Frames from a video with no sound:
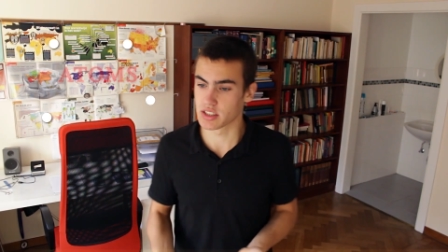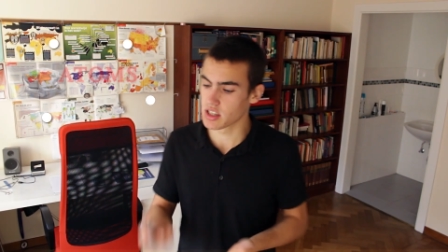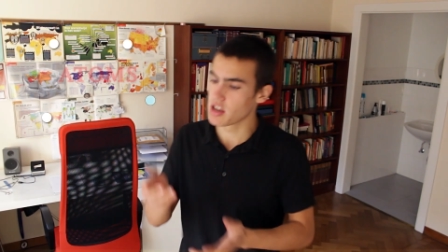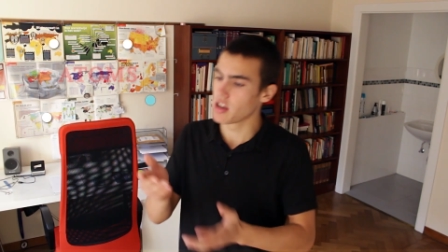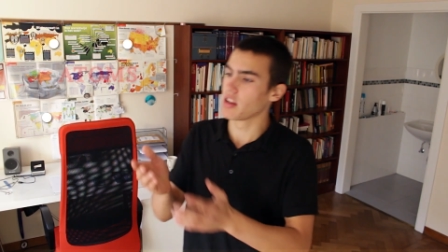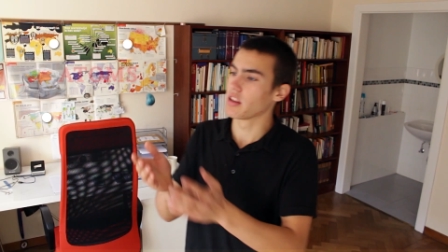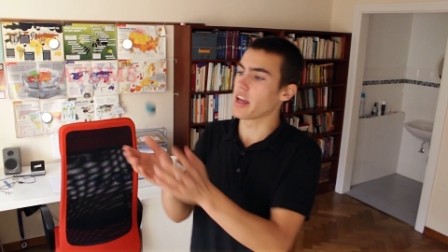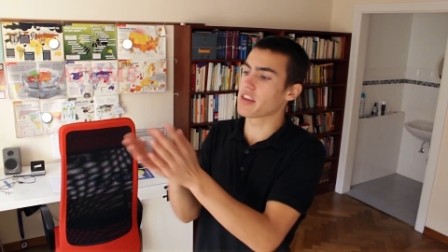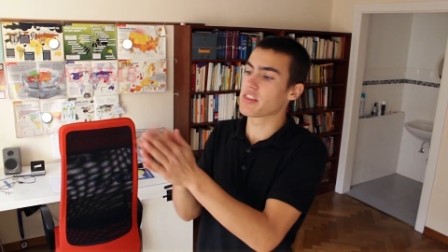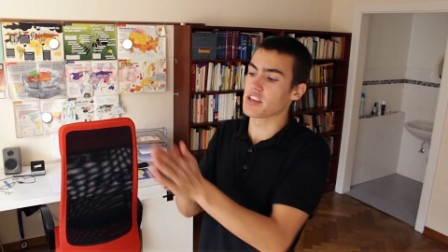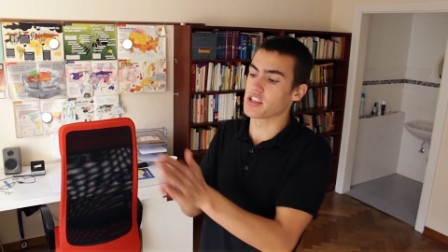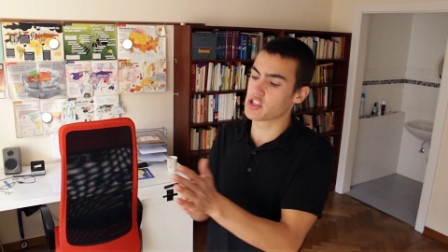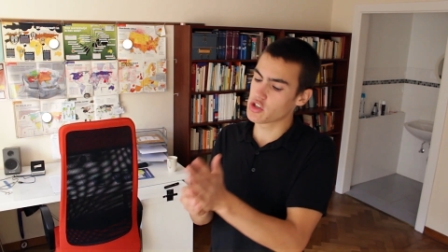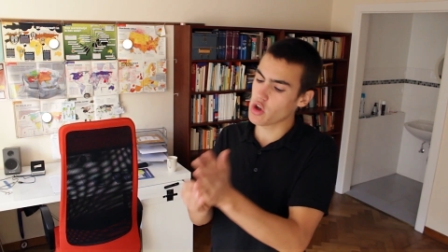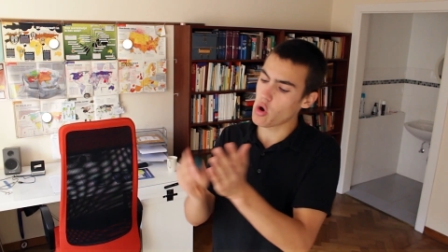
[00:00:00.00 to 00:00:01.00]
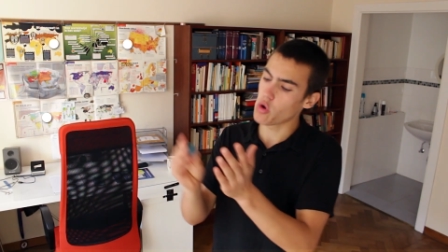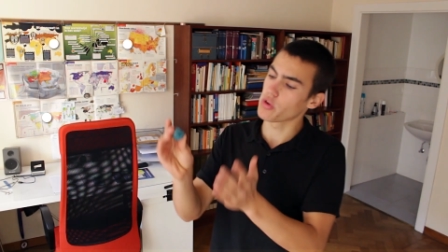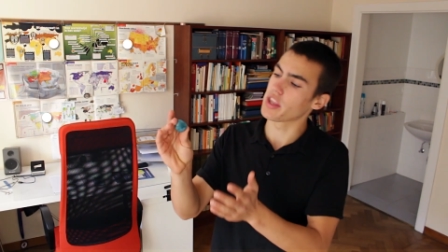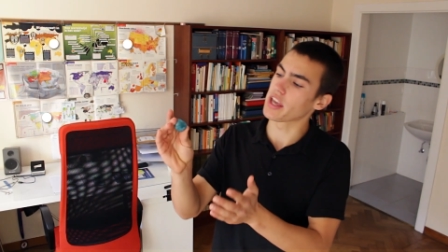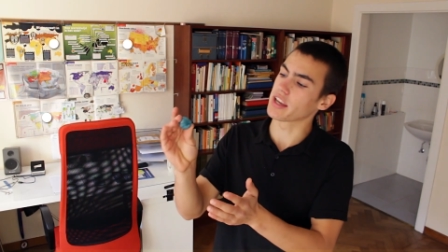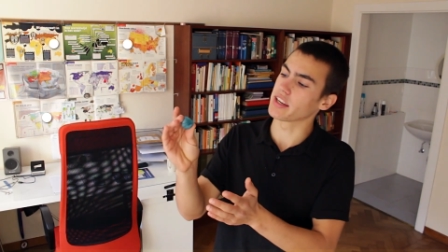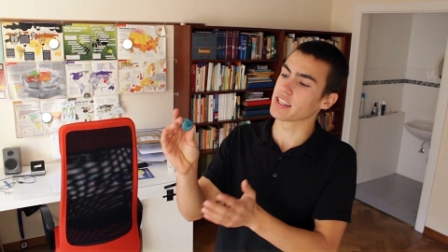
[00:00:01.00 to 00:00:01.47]
because like this
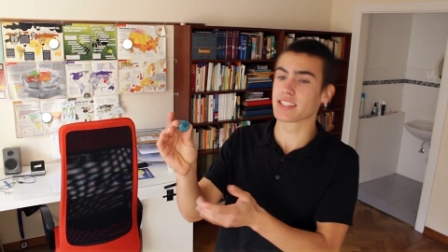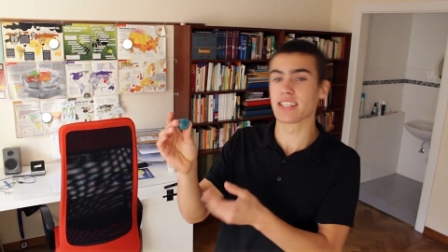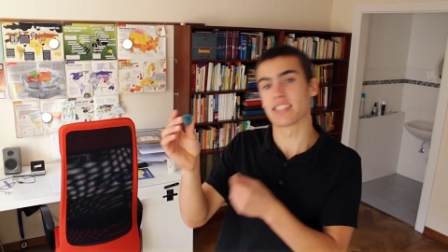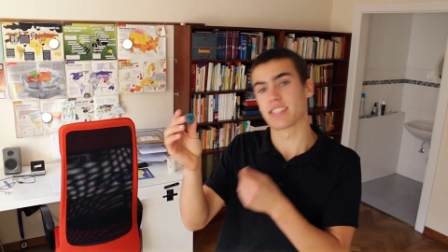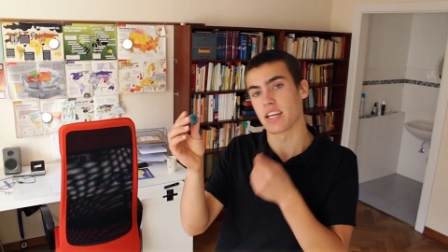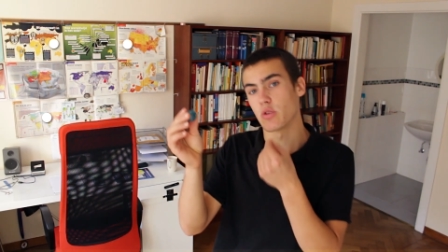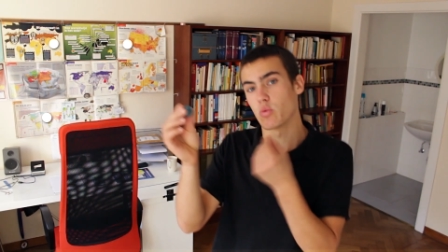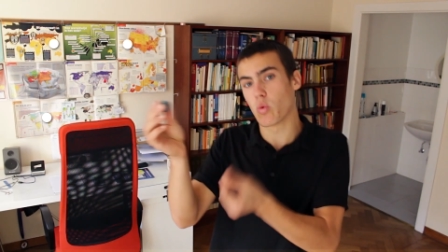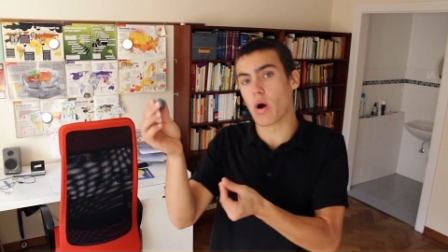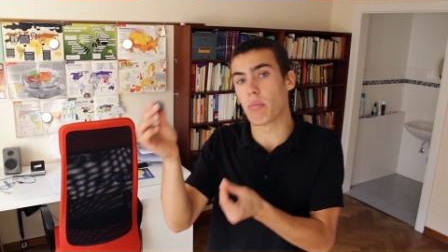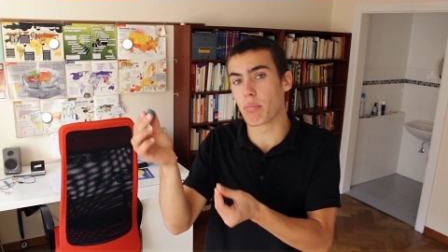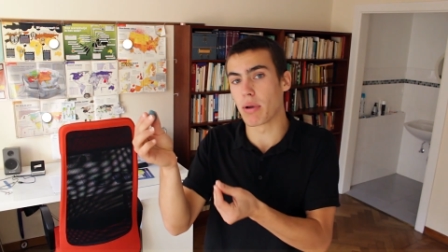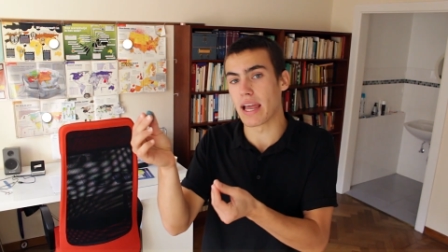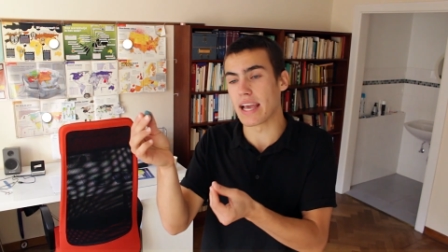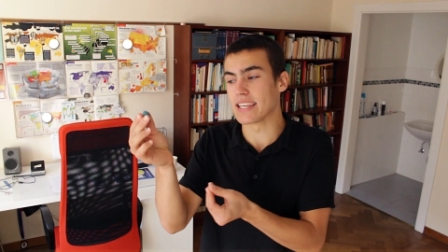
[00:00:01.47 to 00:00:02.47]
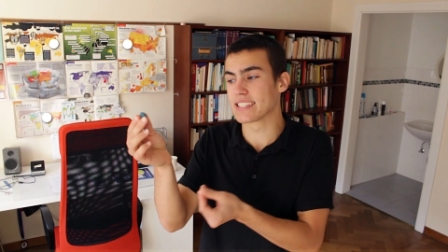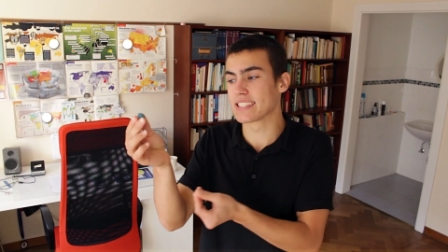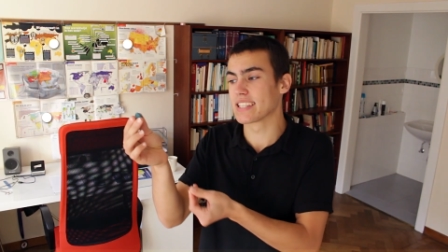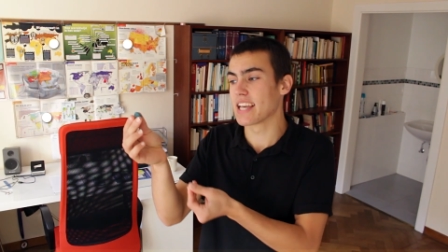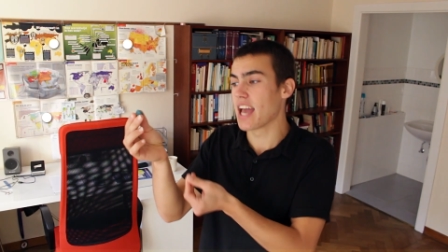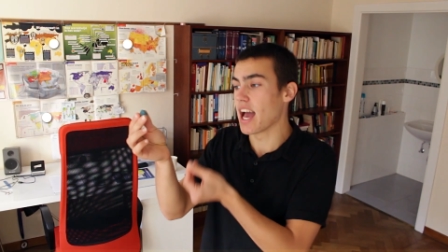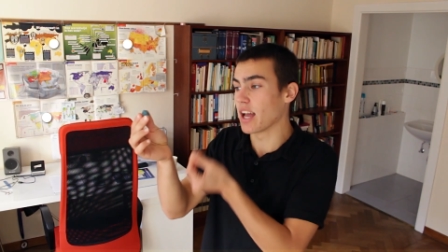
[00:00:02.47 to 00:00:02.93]
stone, they exist in one place
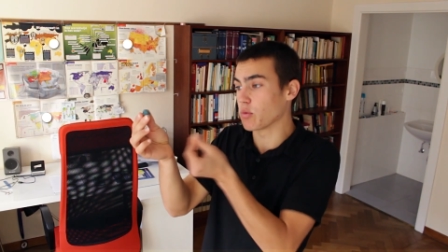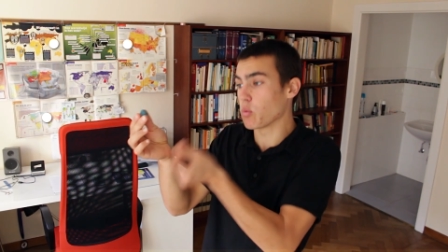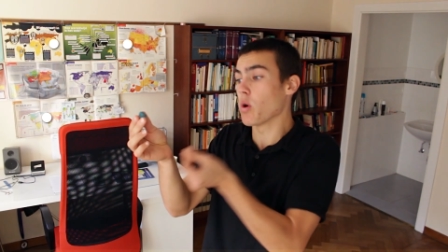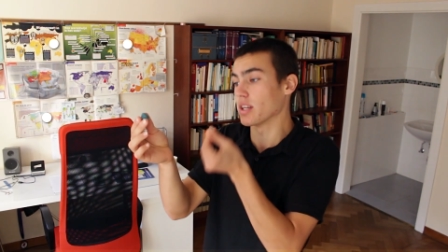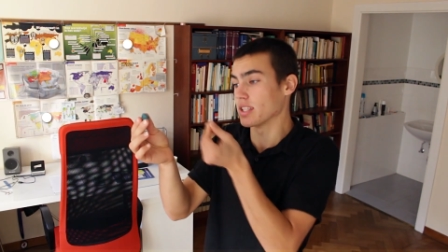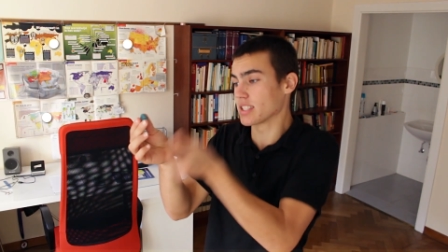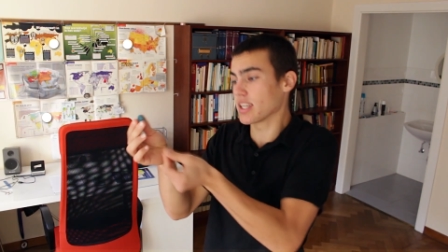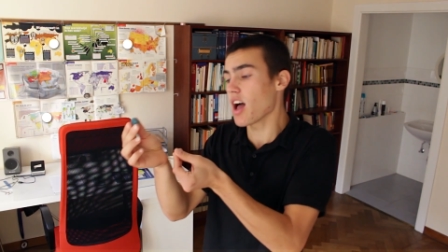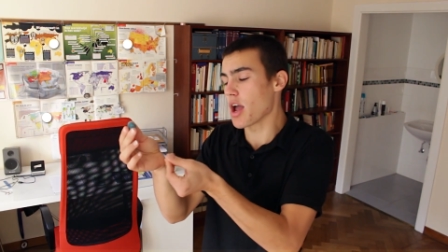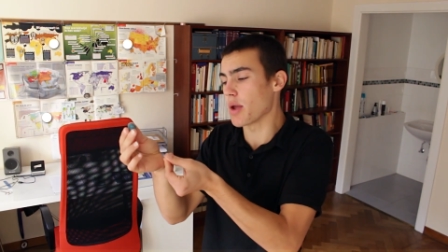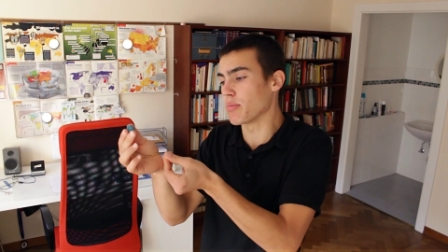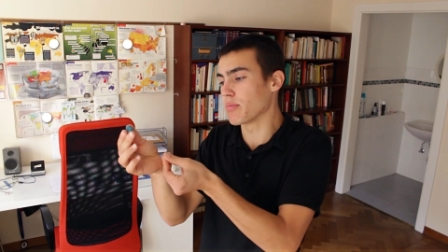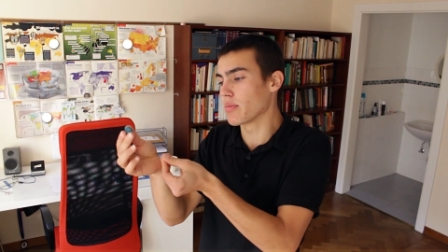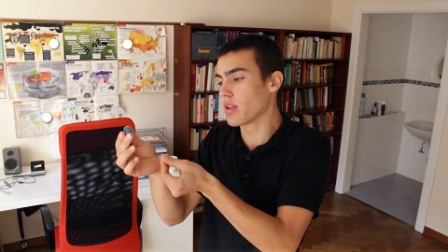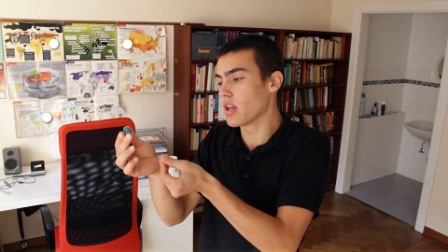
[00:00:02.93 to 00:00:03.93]
at one time.